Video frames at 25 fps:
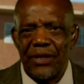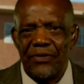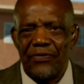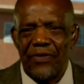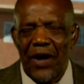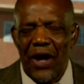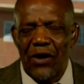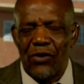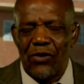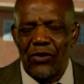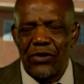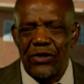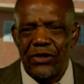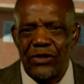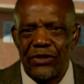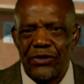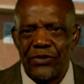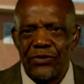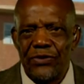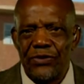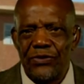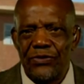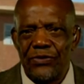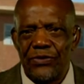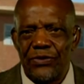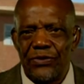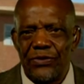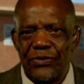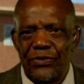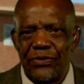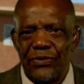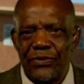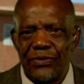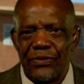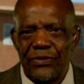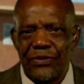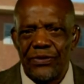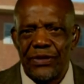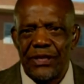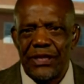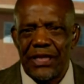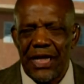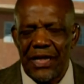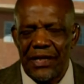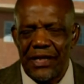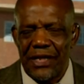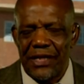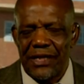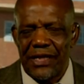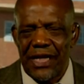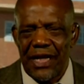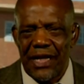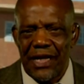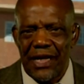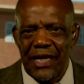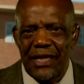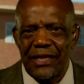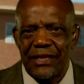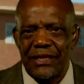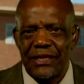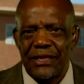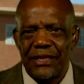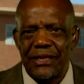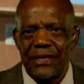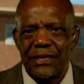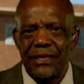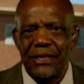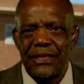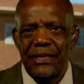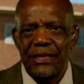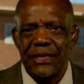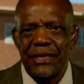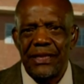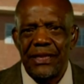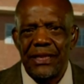if I continue to, to set the direction